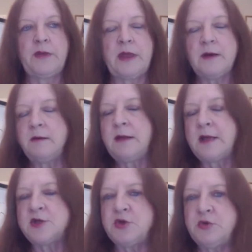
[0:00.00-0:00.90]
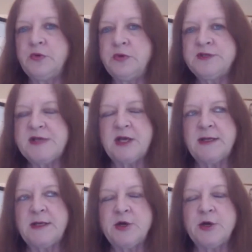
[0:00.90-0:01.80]
that. And by the end of that two,
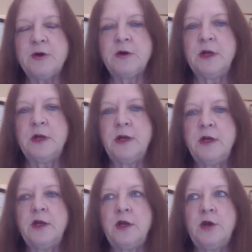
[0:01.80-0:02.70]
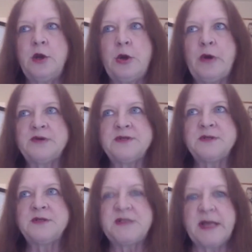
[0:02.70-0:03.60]
second year, you
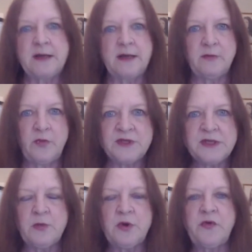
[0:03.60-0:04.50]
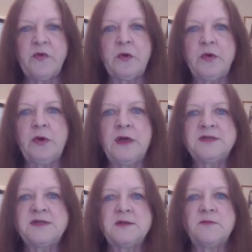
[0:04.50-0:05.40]
know, I was standing with someone's
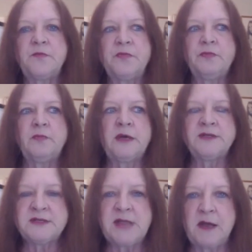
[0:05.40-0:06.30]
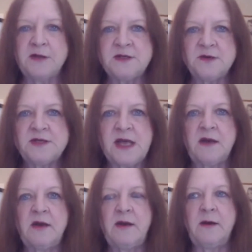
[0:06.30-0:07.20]
funeral, as us as
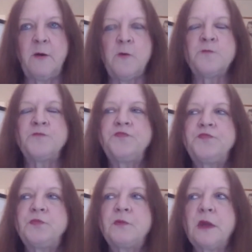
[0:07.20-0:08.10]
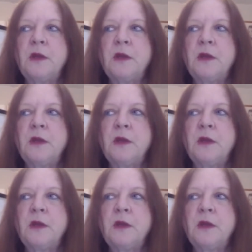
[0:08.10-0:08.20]
counselors had to do.